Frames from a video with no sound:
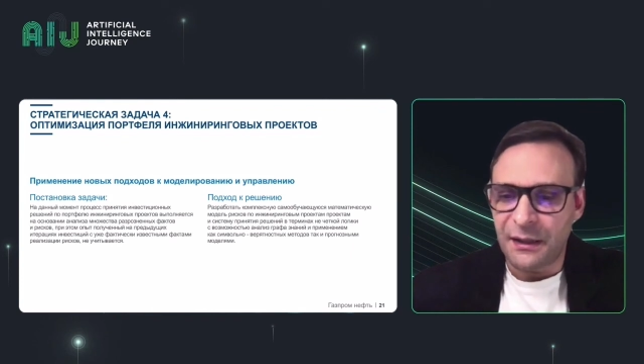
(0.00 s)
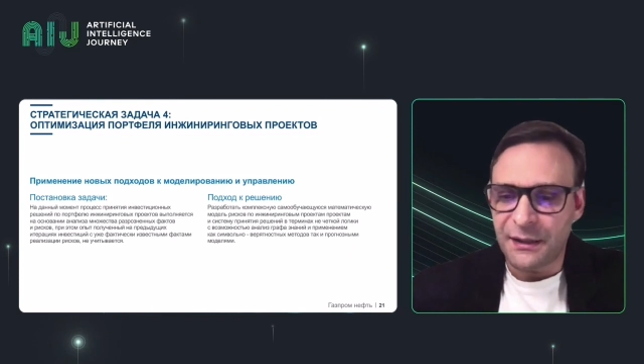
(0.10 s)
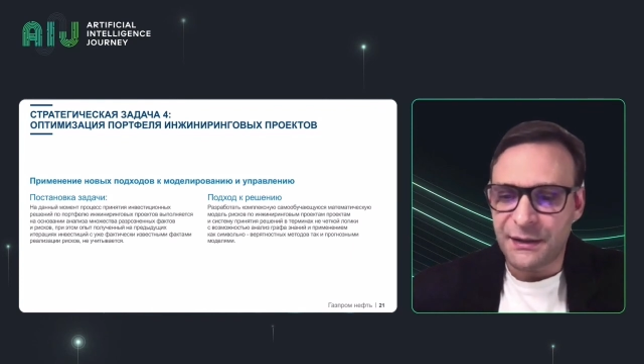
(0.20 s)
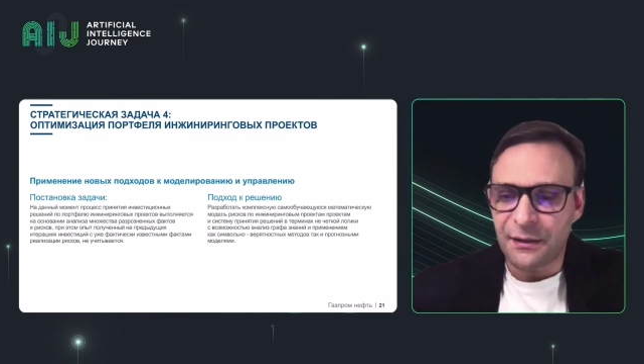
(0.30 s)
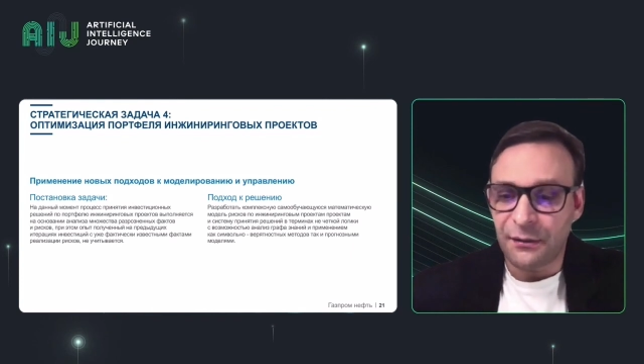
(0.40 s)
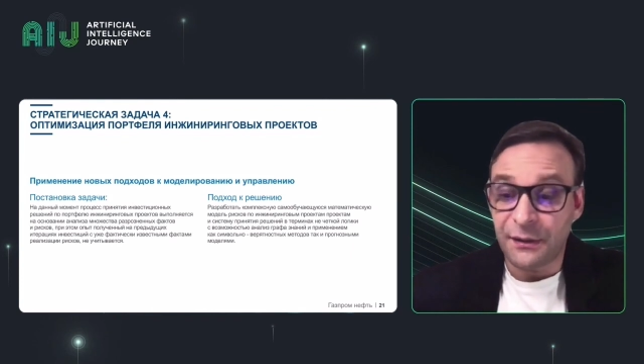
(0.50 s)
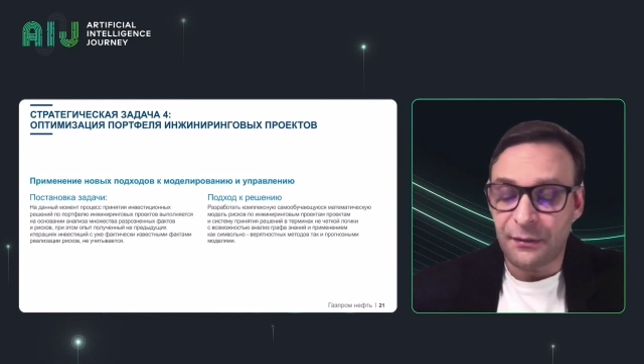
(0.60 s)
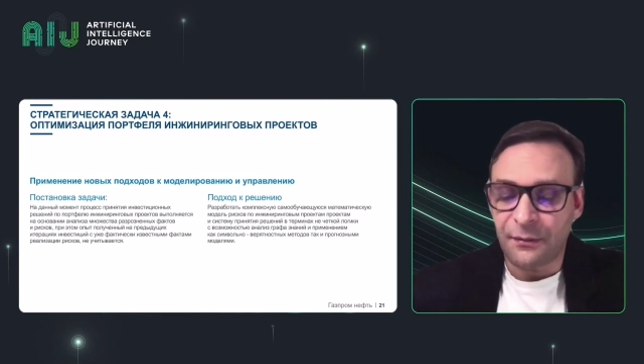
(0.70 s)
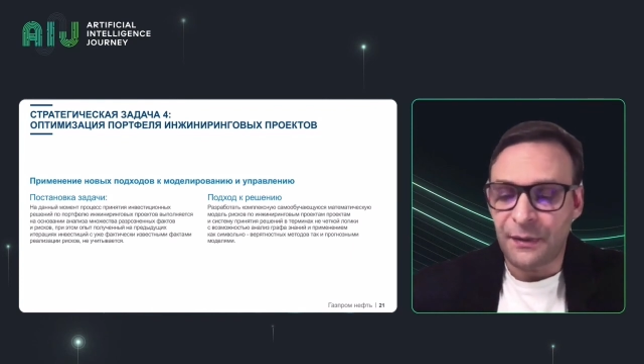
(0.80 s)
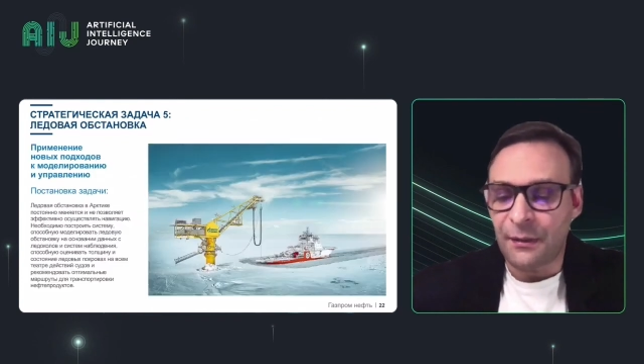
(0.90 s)
use the
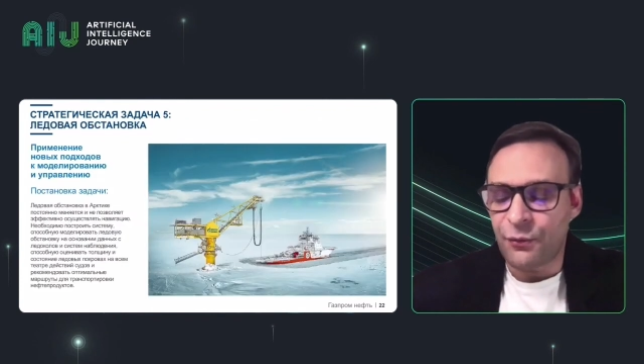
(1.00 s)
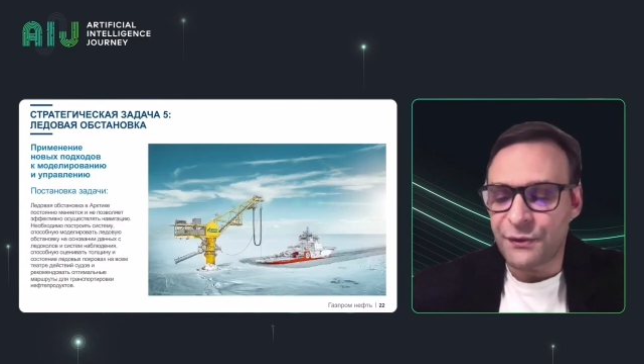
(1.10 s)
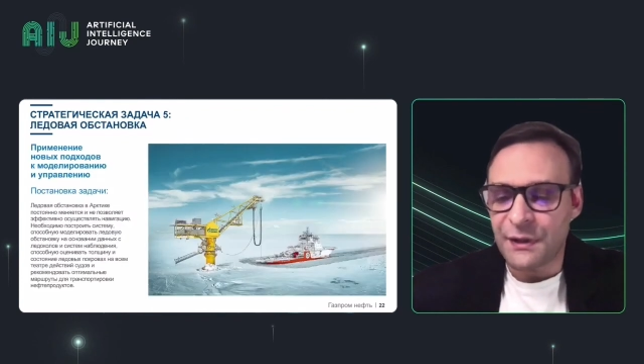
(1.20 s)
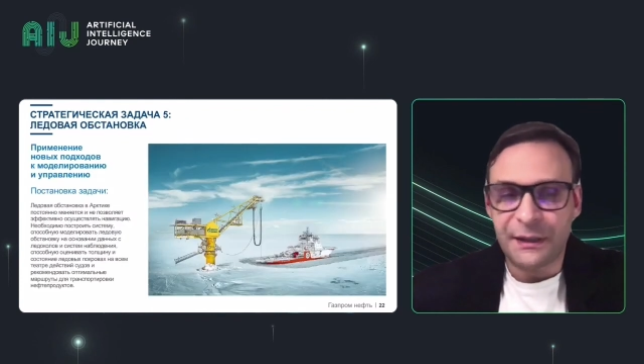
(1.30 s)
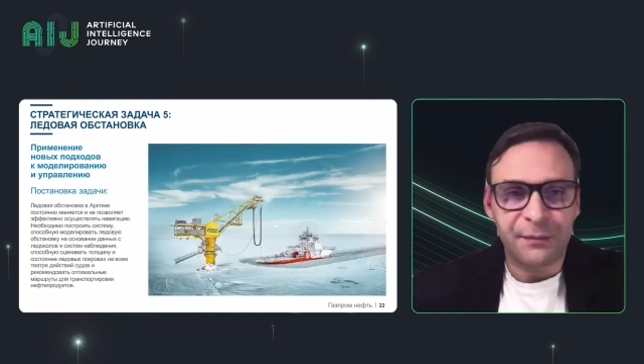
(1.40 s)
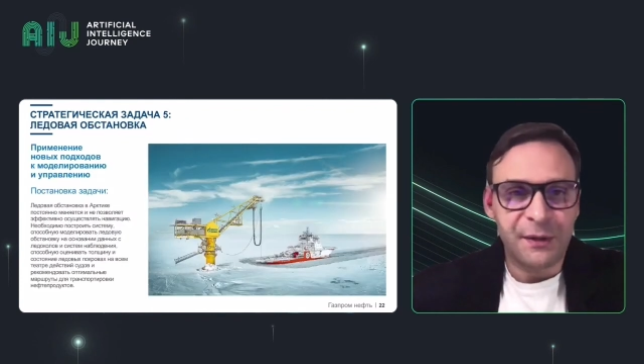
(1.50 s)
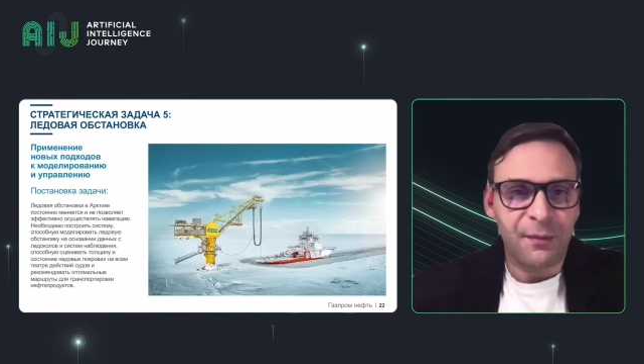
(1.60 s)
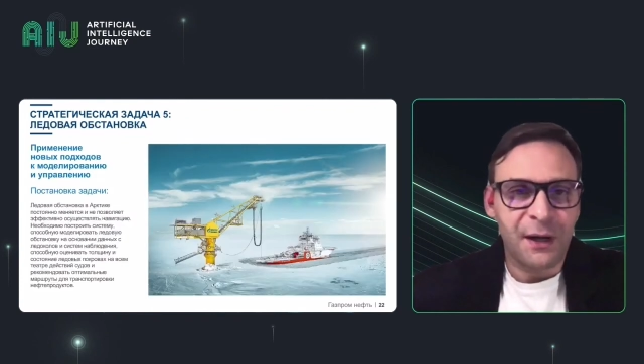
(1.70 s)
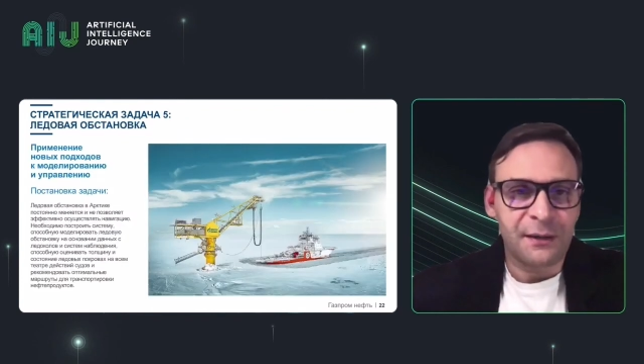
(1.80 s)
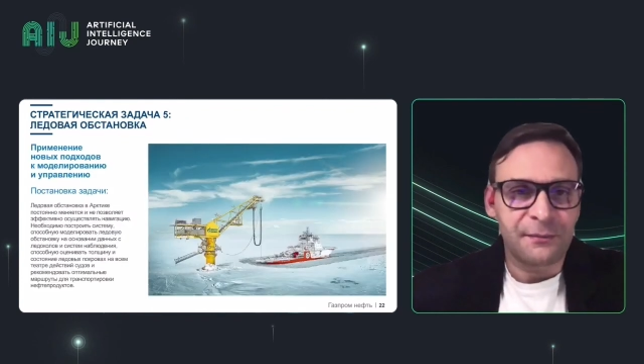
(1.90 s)
previous experience
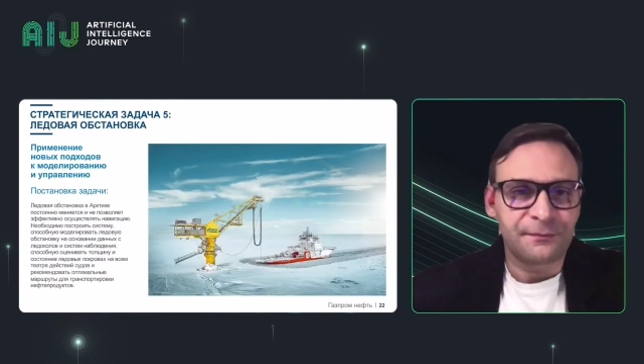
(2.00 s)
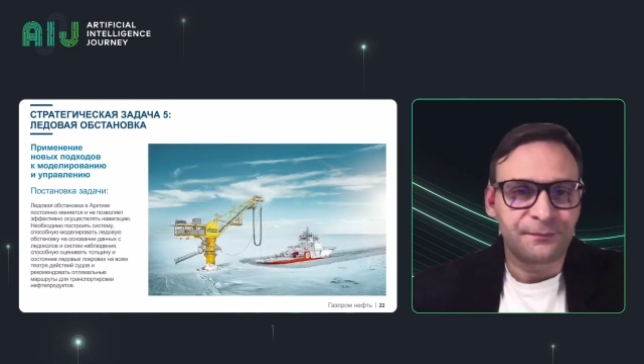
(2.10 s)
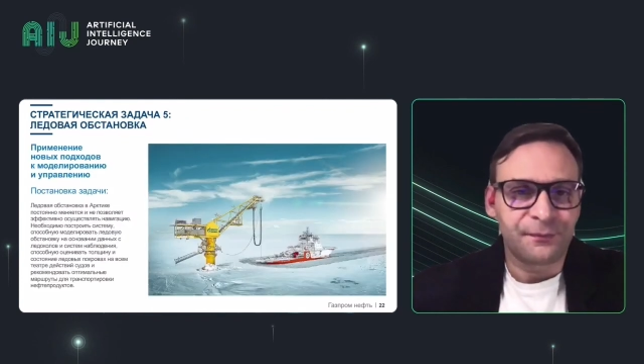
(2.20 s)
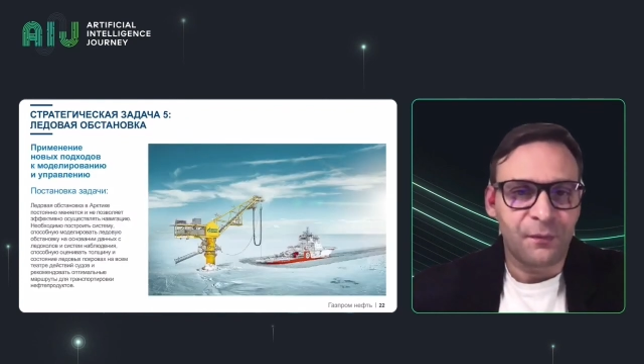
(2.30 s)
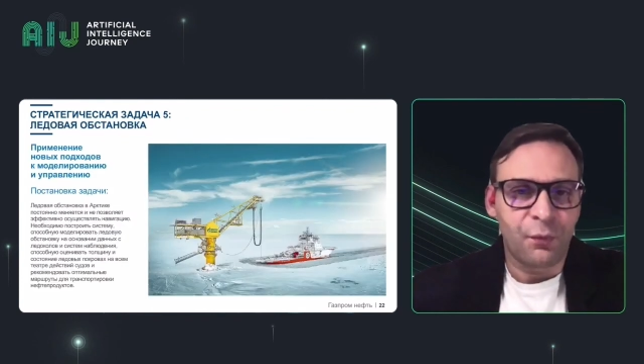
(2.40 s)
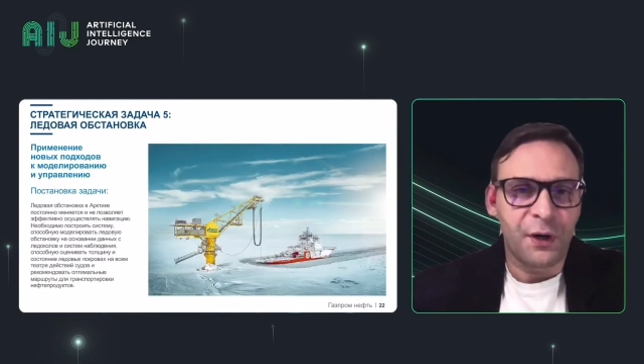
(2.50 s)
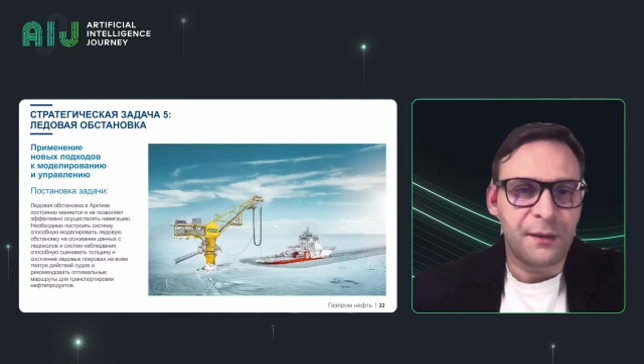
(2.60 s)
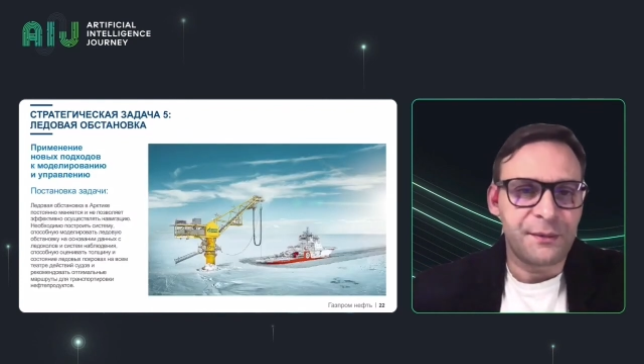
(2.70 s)
about similar projects.